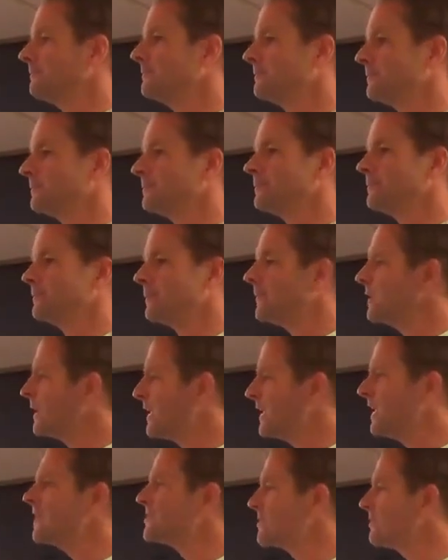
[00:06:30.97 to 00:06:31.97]
The
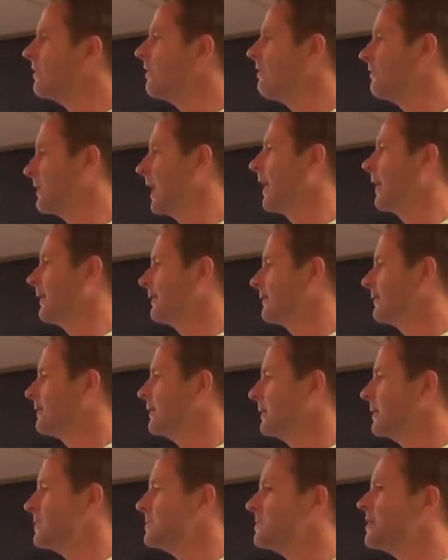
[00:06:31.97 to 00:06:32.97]
kids are okay.
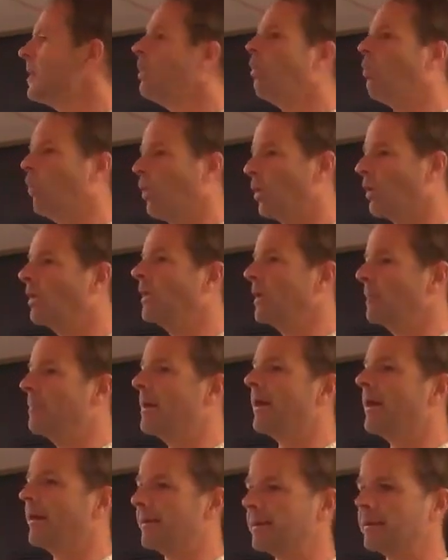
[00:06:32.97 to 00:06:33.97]
Don't worry
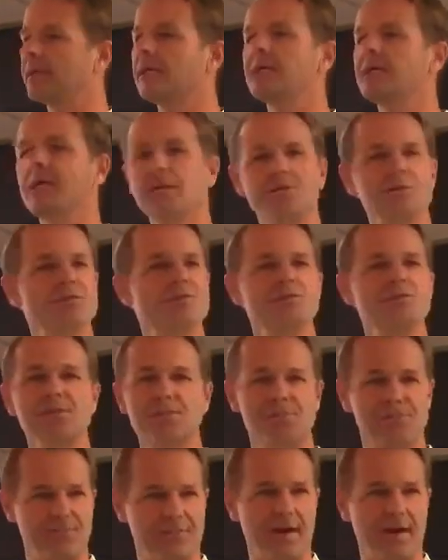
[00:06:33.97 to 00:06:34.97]
about it. The kids are
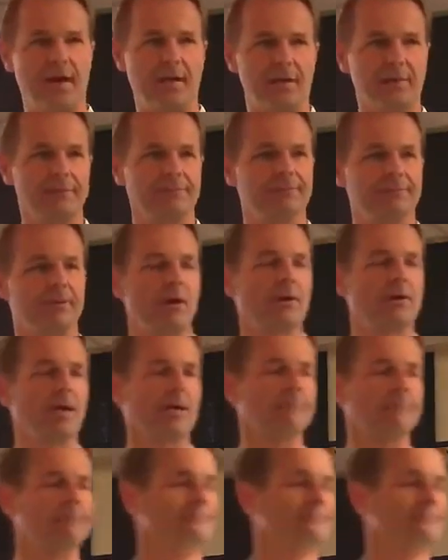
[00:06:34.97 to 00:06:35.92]
just fine. Okay.